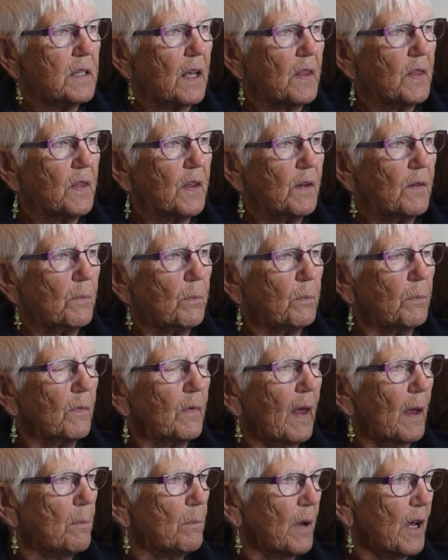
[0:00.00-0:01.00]
I think
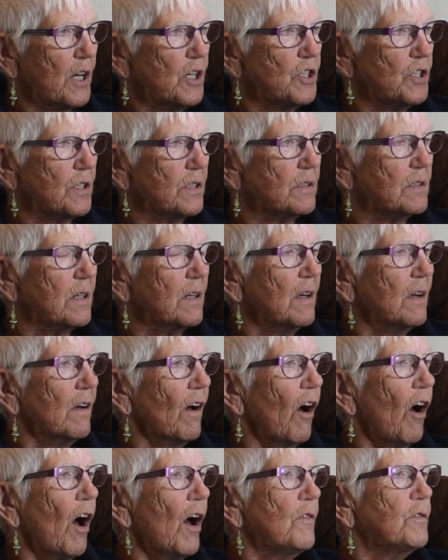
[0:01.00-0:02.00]
that
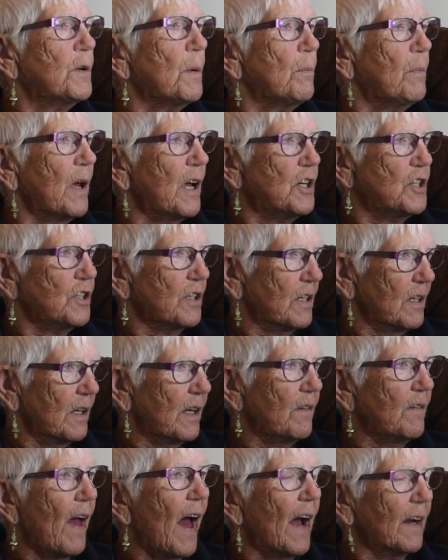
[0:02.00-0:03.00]
often patient
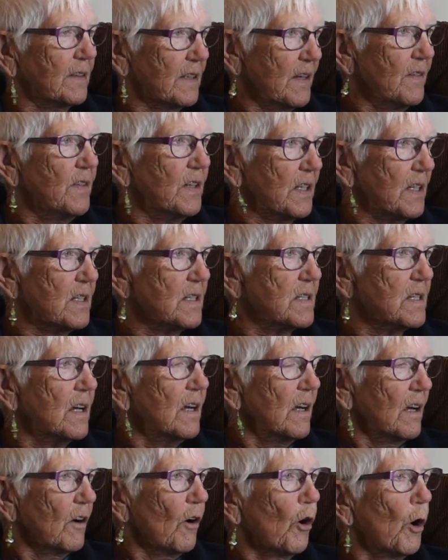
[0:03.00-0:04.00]
activities
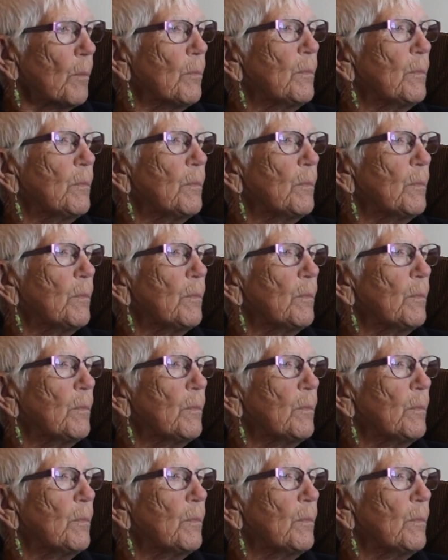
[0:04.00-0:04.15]
or